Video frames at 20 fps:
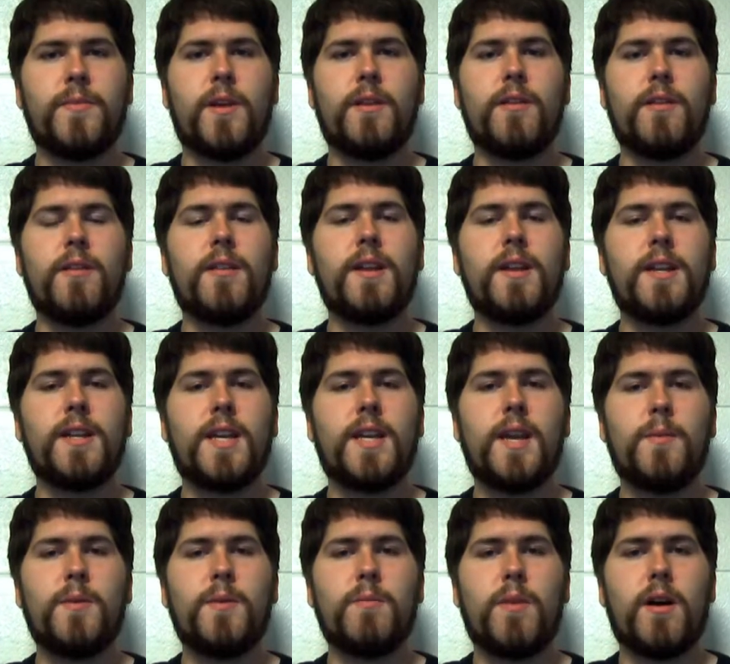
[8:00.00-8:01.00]
Another thing to
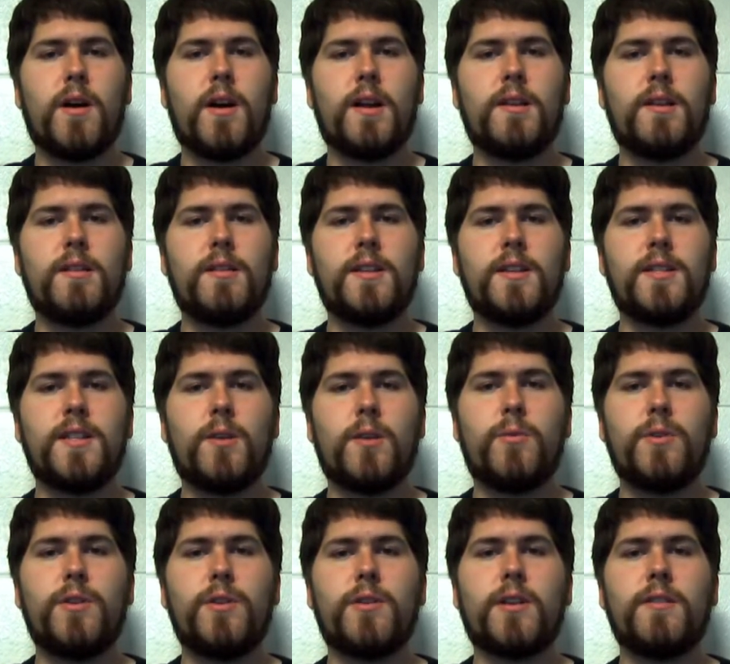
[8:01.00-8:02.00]
keep in mind is that
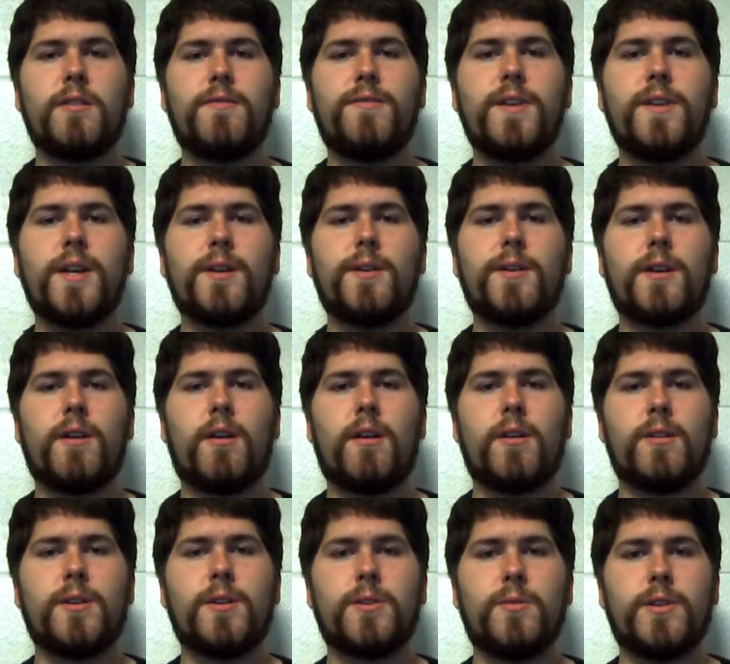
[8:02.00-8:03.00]
when you're configuring all
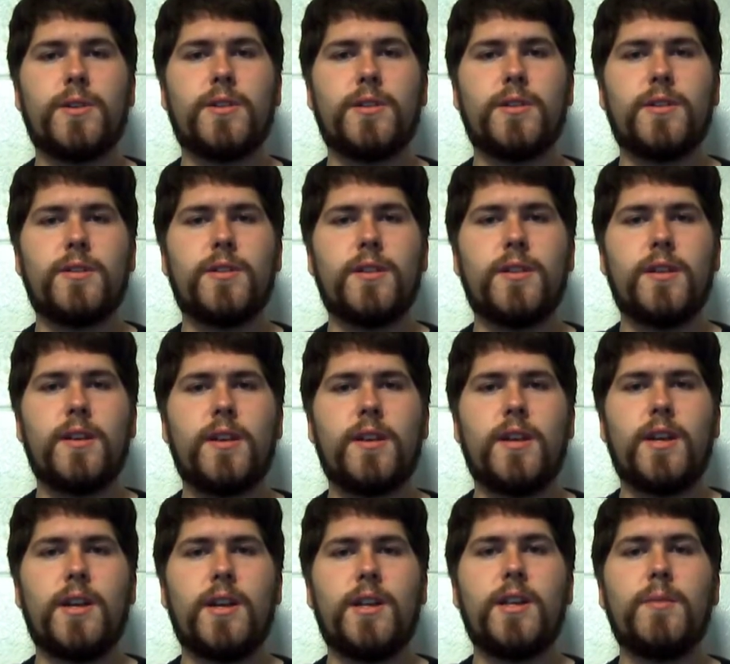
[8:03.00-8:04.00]
your switches,
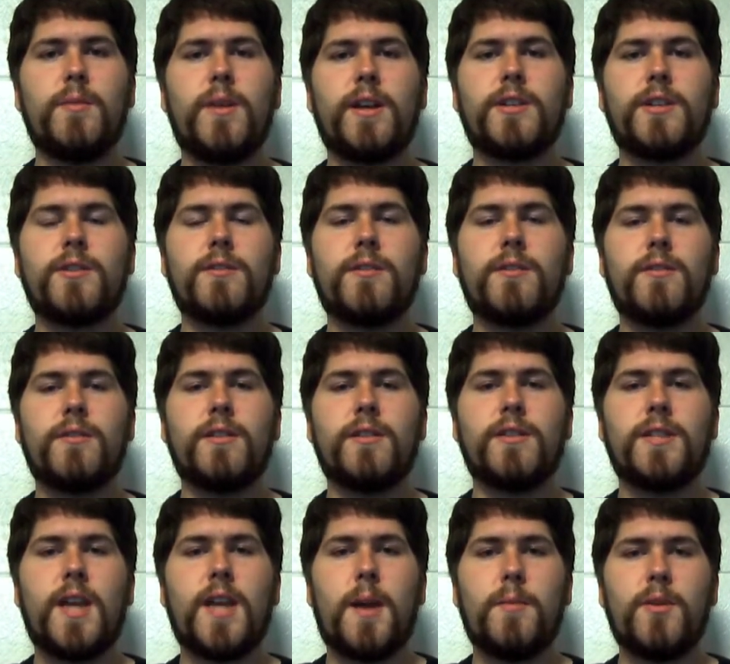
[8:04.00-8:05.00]
you need to make sure they're in the
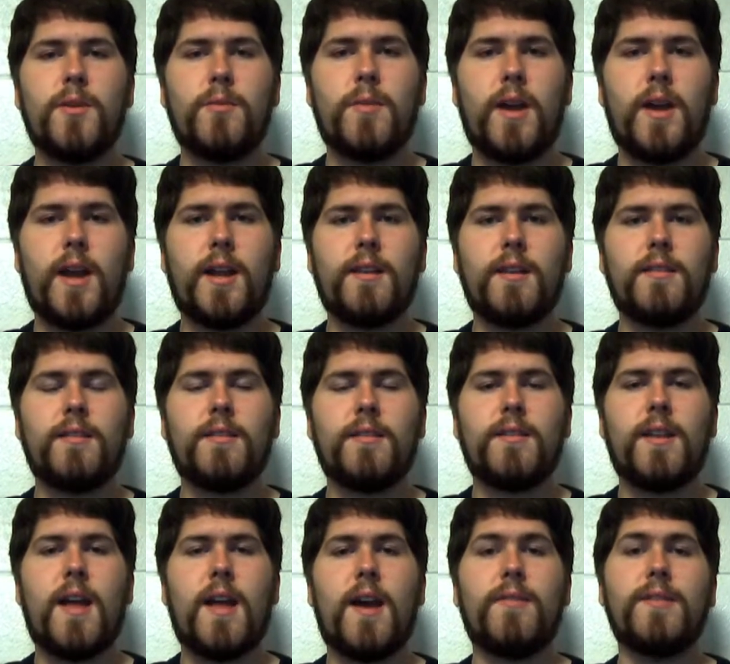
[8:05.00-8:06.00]
same domain,
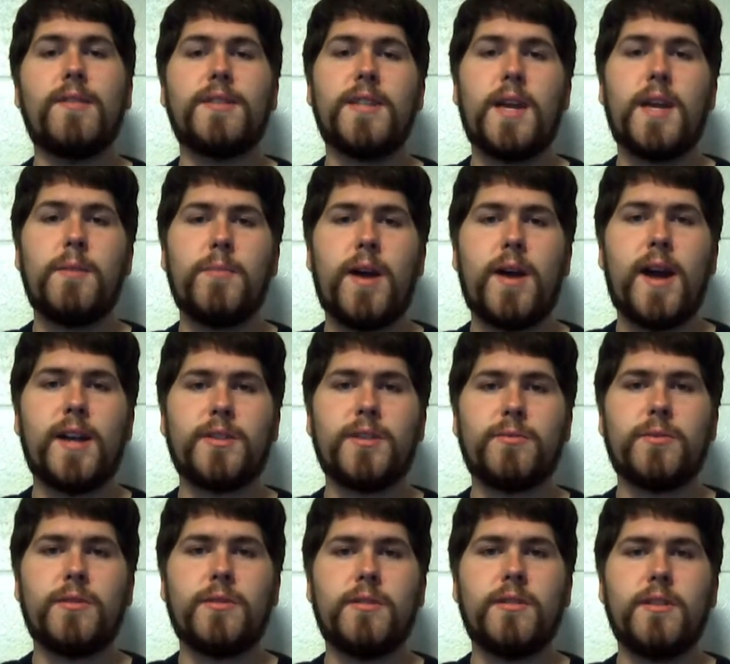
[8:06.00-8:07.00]
have the same
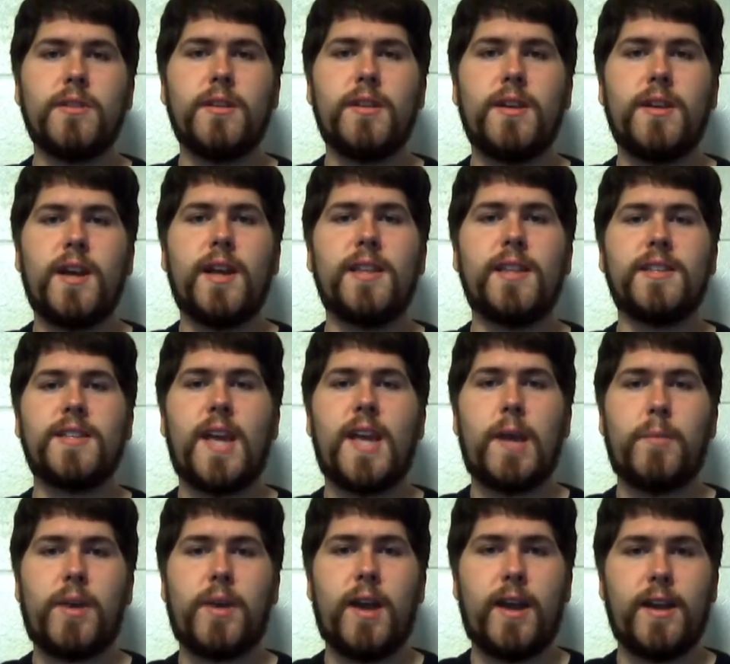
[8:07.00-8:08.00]
password, in the
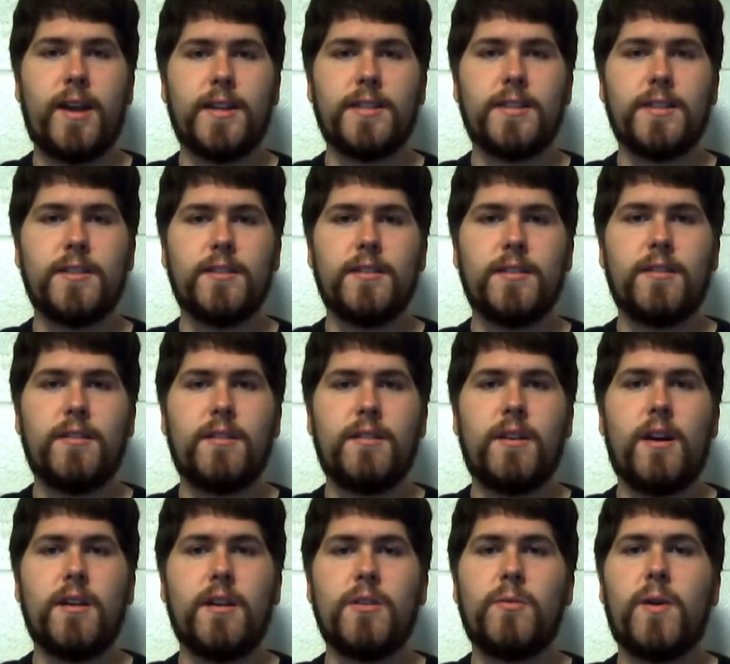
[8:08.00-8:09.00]
same case.
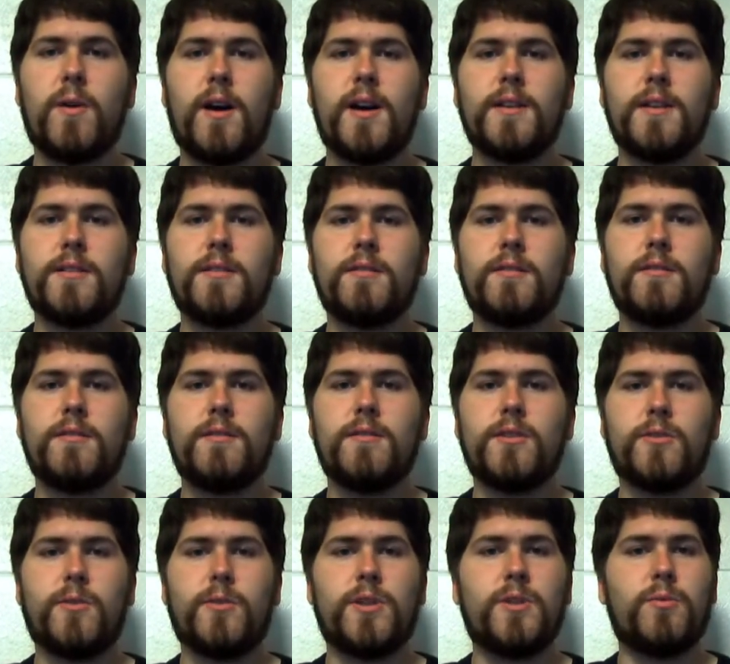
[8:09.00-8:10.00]
Otherwise, the
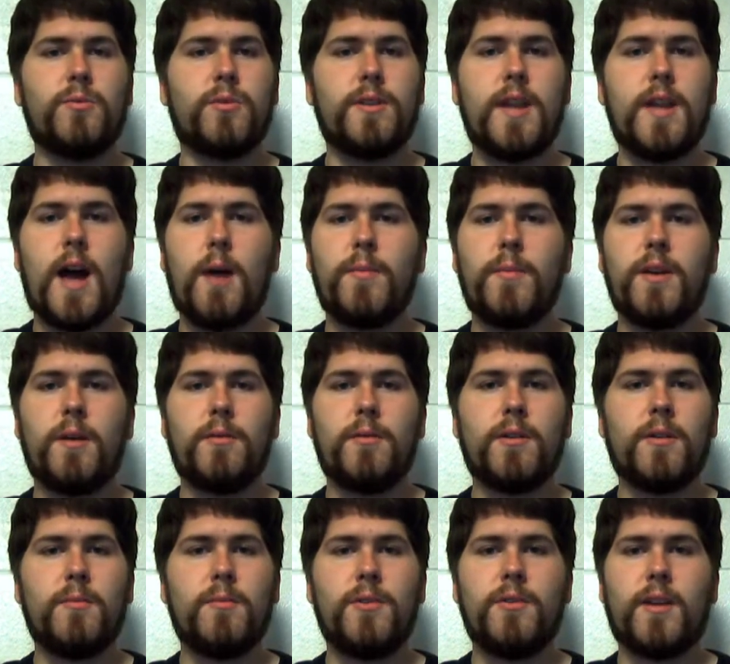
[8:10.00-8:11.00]
switches will not be able to
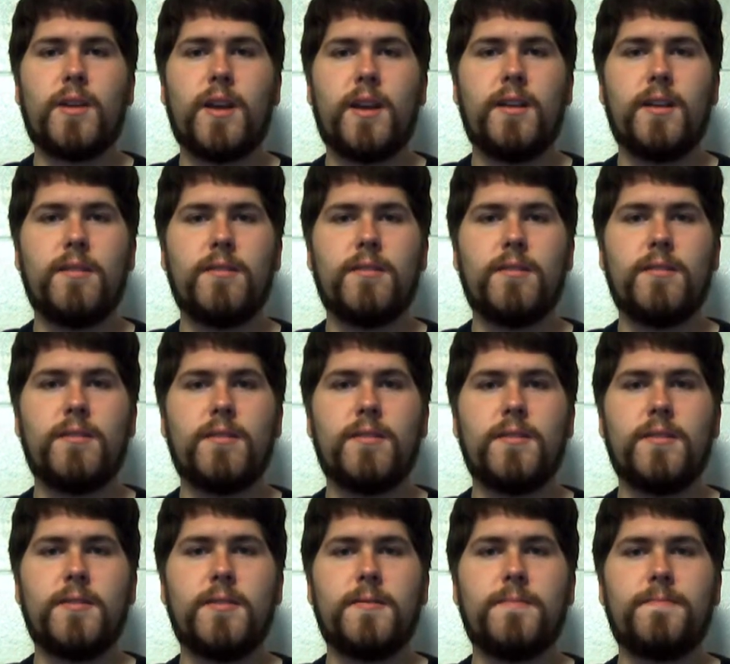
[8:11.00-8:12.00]
communicate.
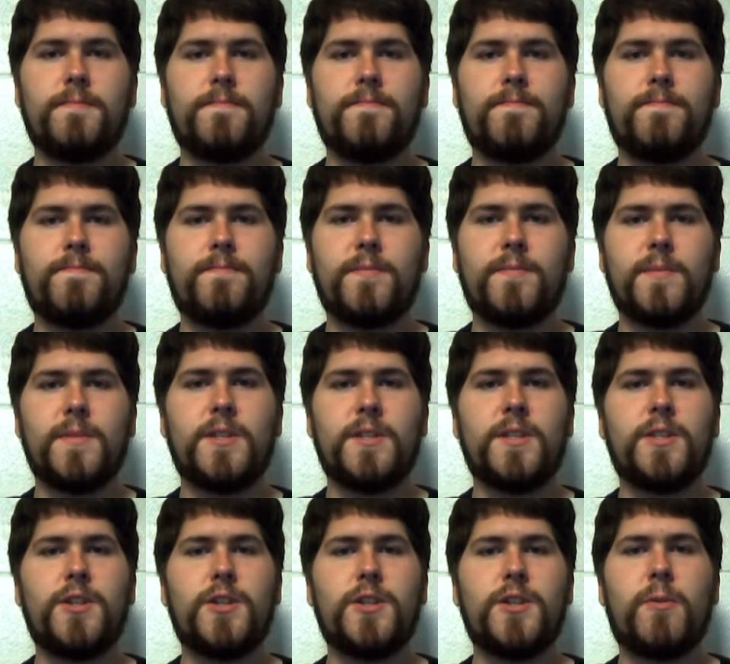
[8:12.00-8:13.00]
This is
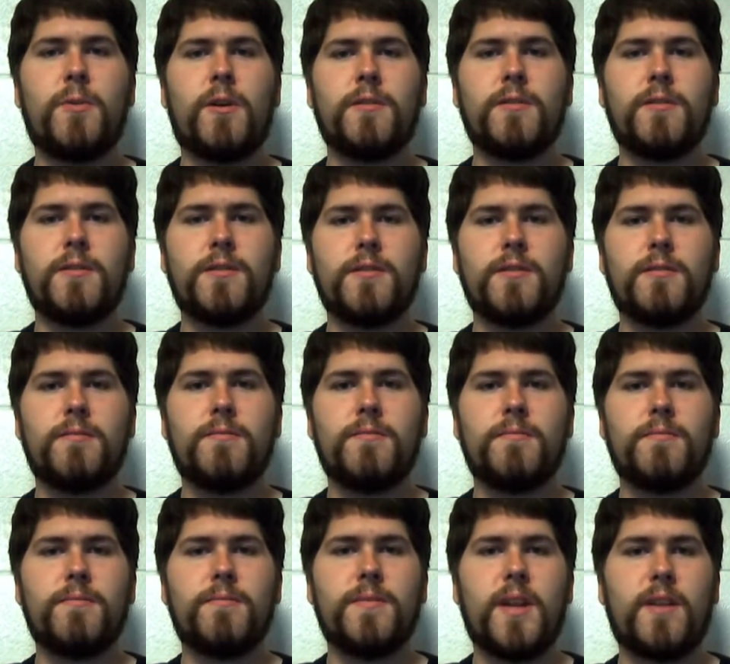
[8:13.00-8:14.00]
Jay Walters.
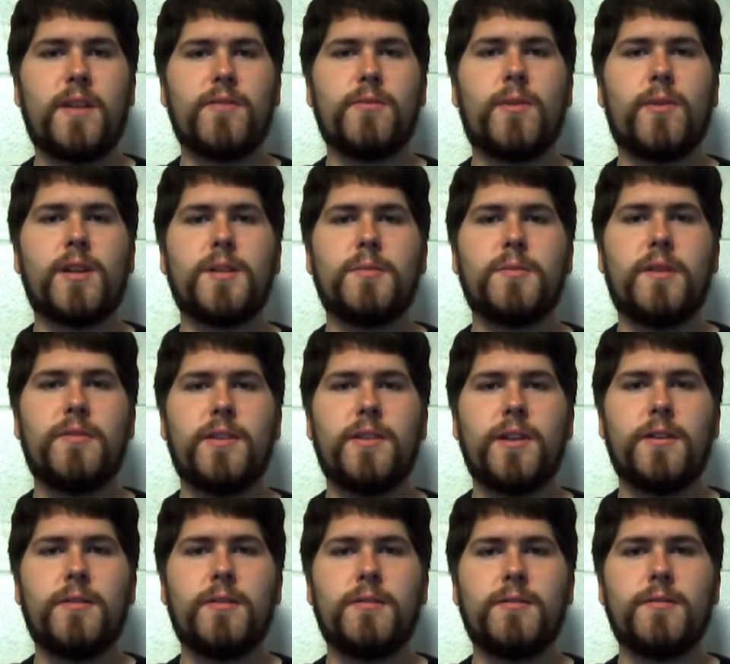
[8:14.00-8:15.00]
Thanks for watching my
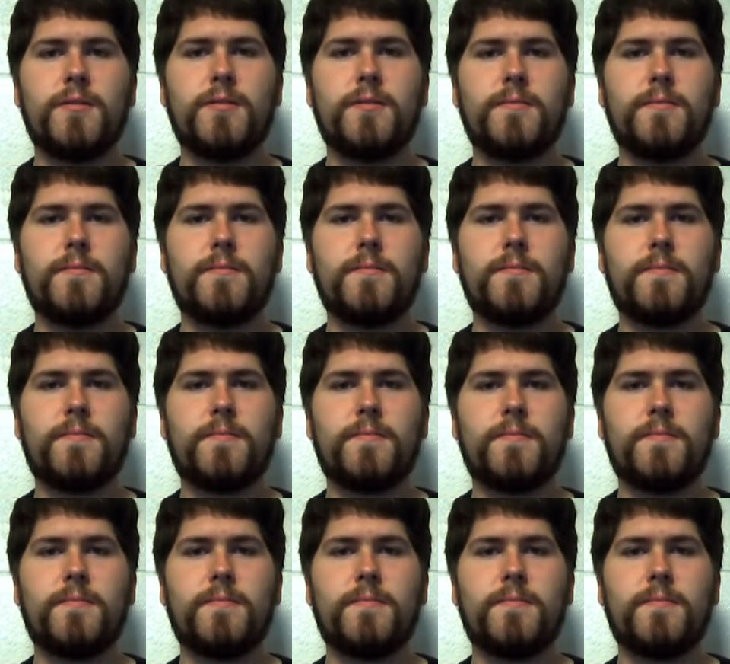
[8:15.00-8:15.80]
video.